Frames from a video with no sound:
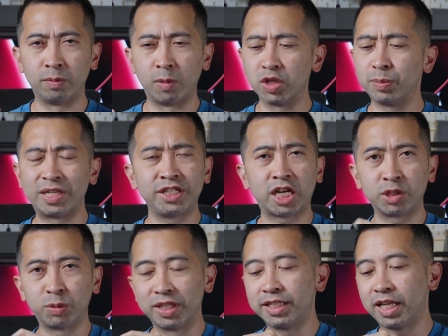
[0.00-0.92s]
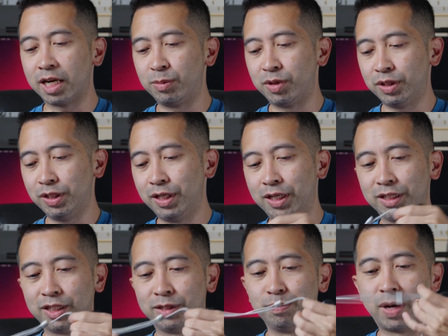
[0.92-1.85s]
most of my shots with this camera.
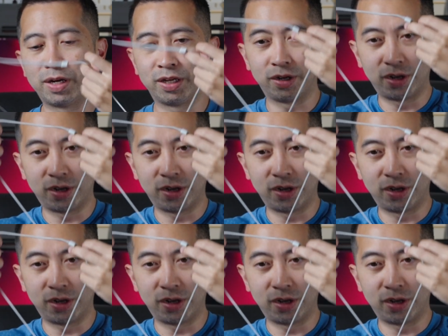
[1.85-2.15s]
Just mount it